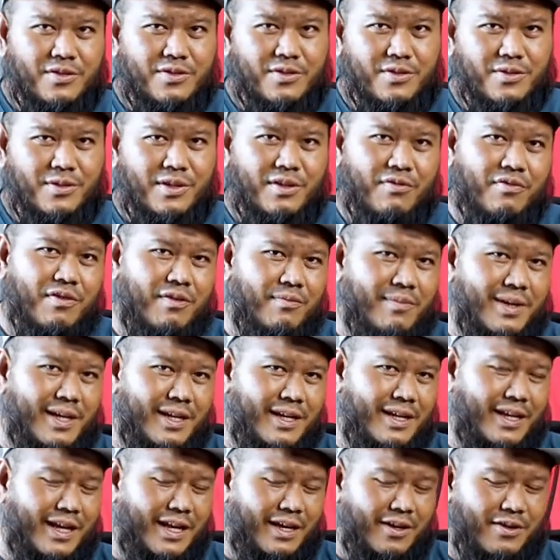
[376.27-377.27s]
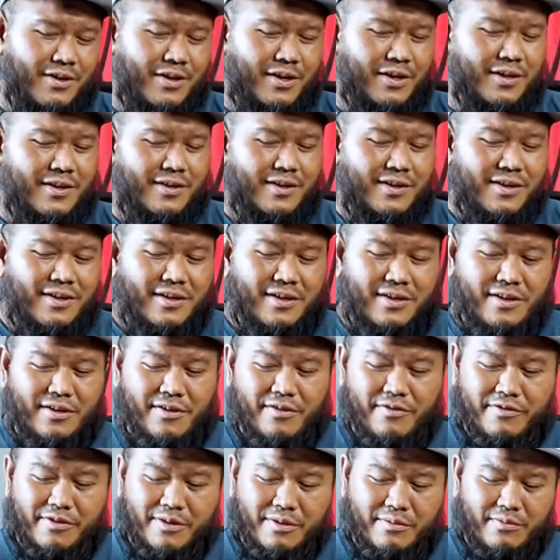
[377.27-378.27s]
So the feedback that I got
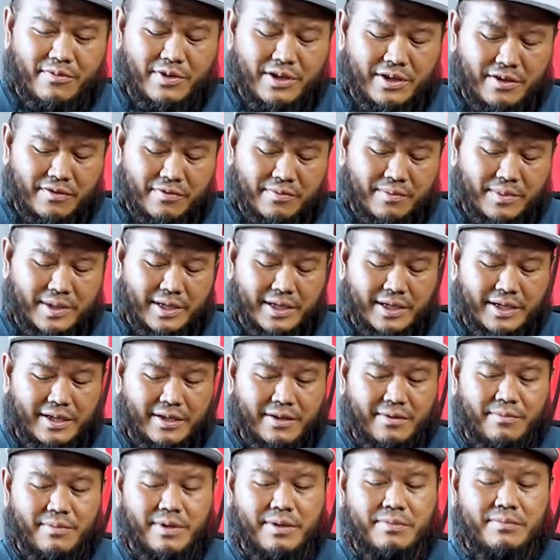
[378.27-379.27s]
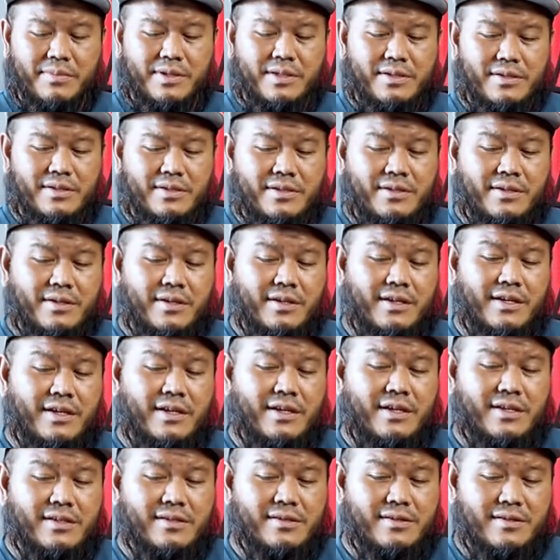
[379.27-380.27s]
from one of my members
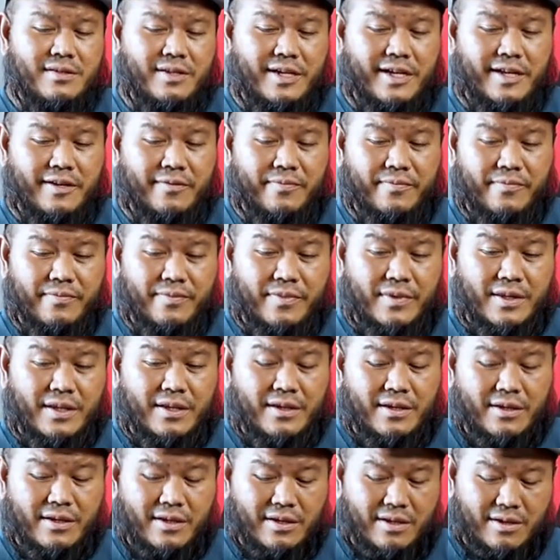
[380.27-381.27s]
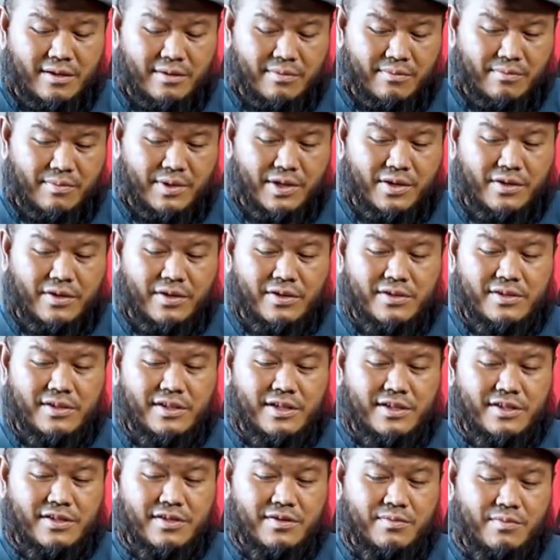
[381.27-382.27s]
is that because
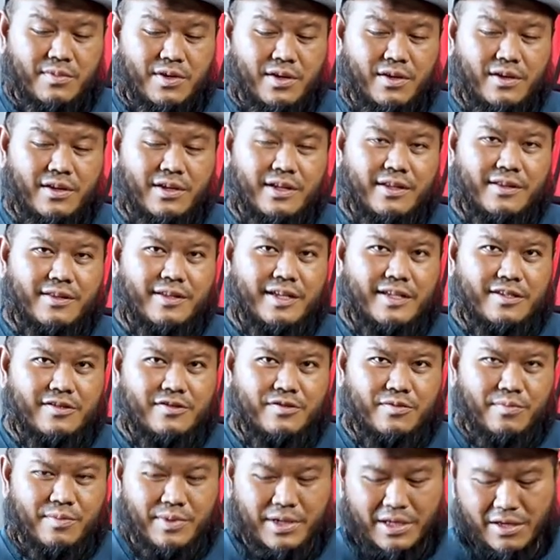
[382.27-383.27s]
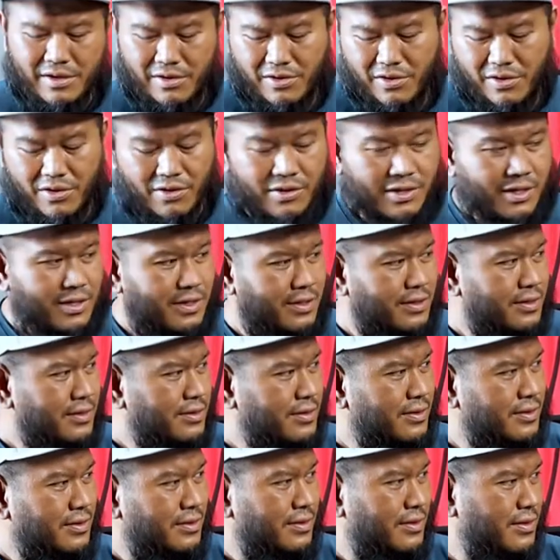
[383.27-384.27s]
it's small, it tends to be longer
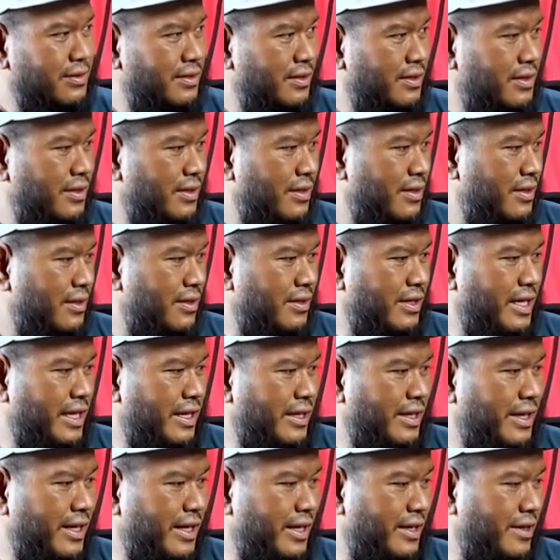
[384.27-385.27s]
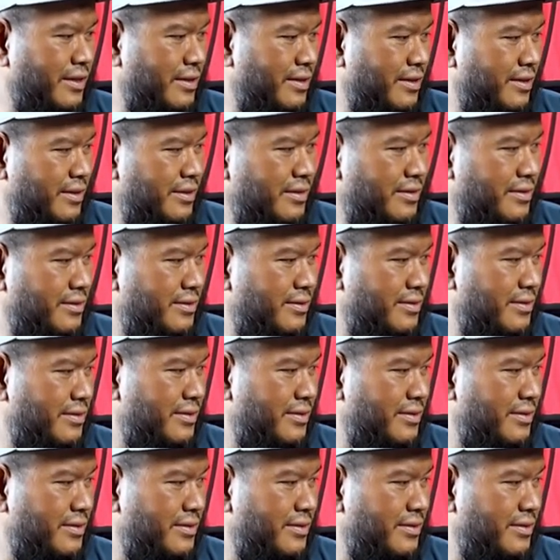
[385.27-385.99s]
than the other